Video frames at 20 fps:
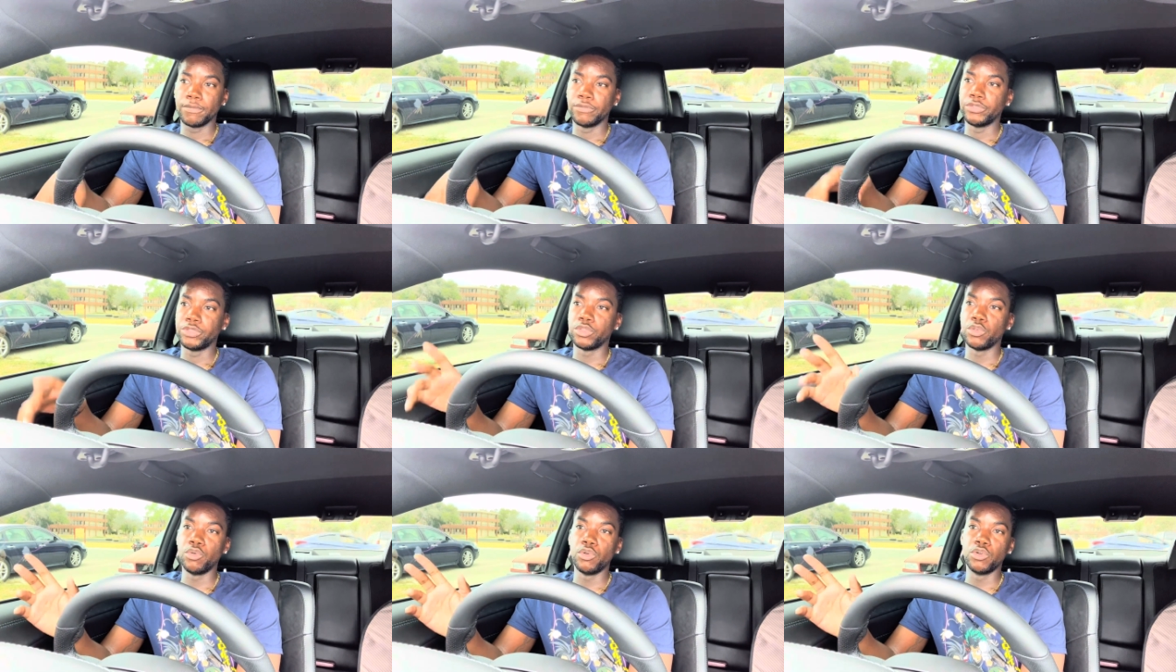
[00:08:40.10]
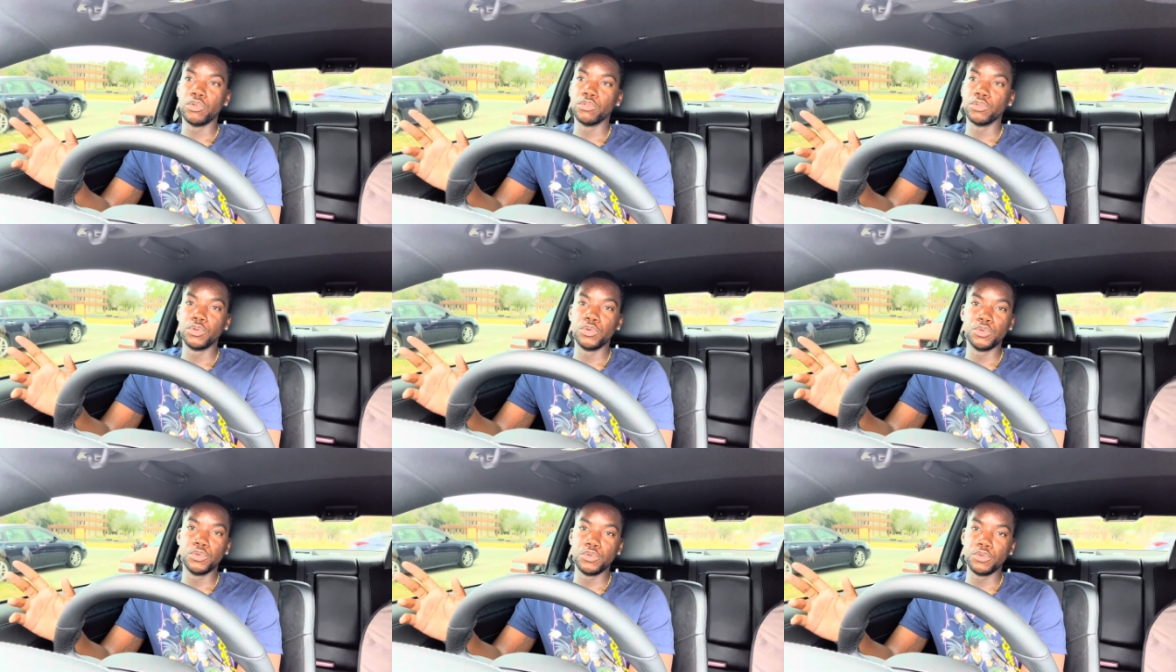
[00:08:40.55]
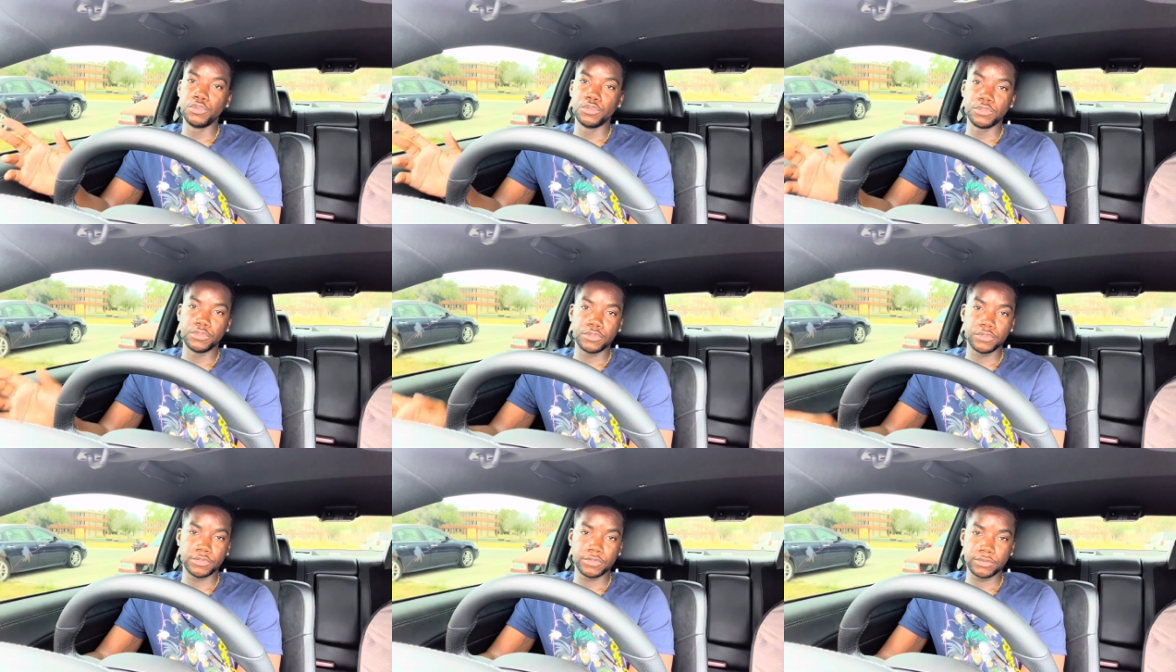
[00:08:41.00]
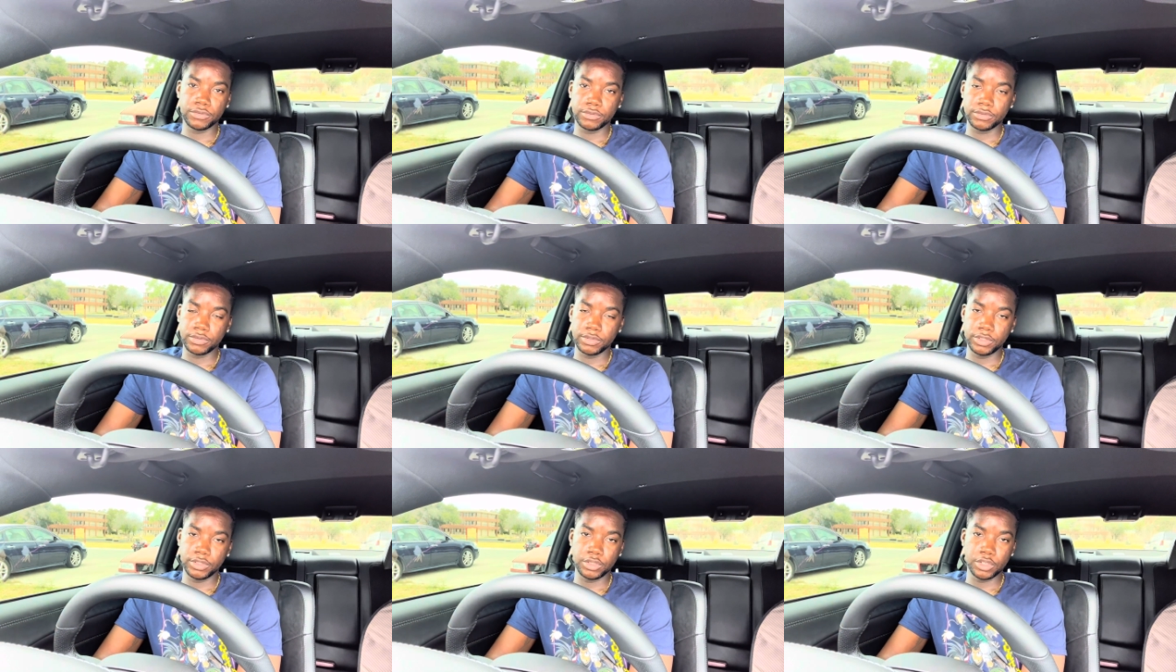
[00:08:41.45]
through the roof.
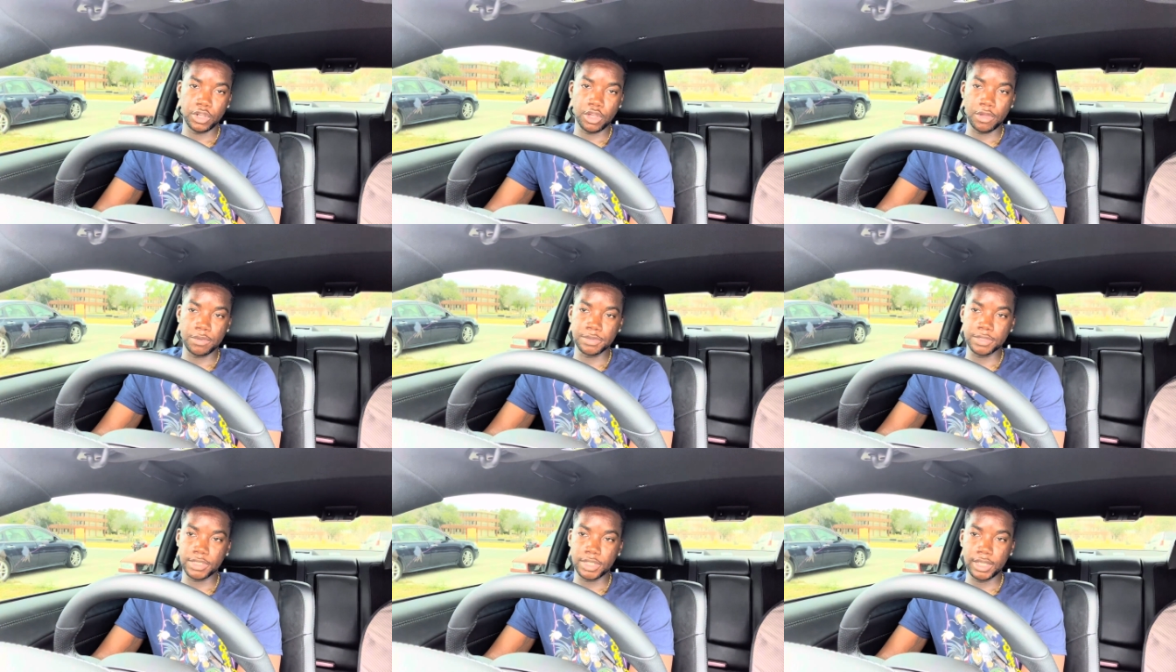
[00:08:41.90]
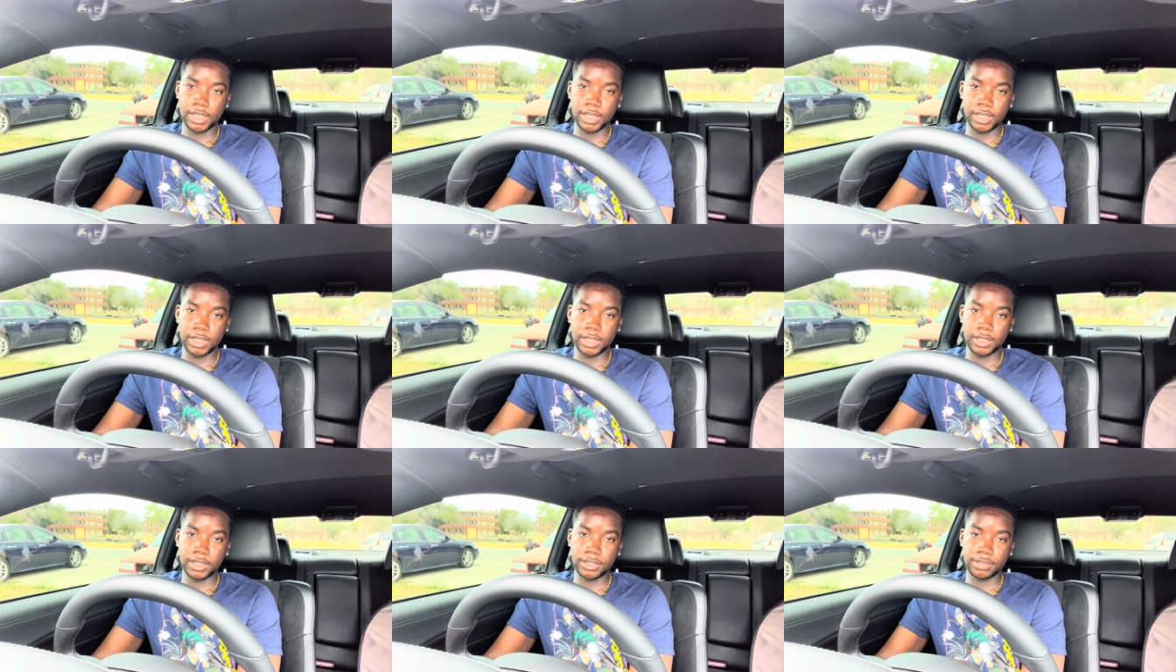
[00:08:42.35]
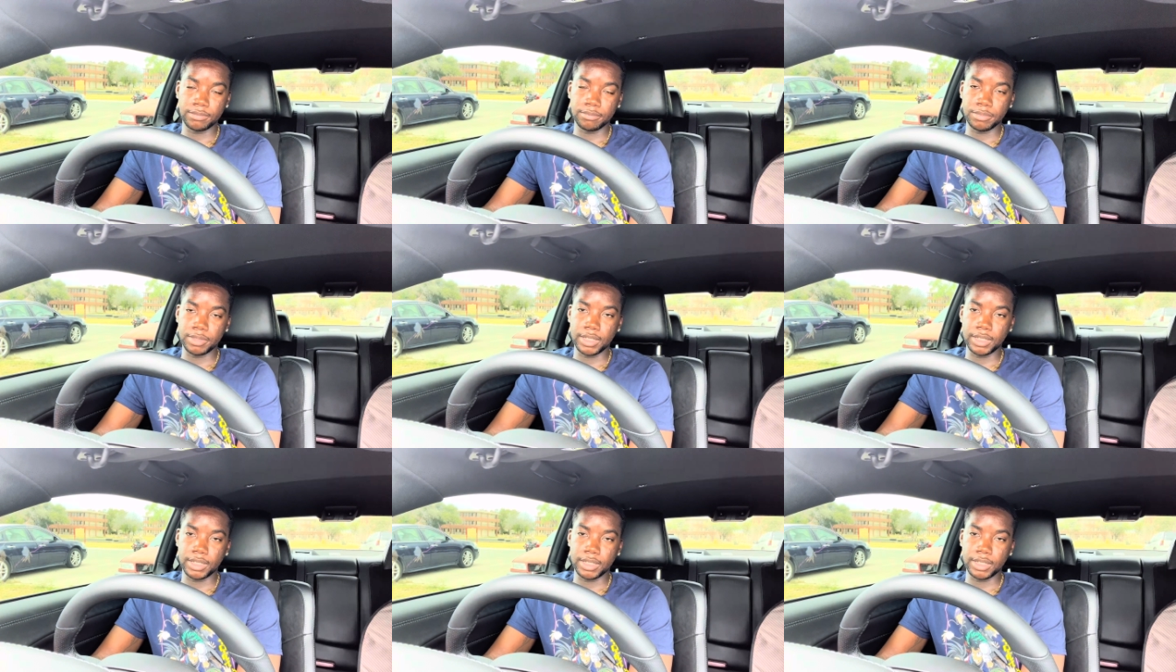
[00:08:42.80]
You know what I'm saying?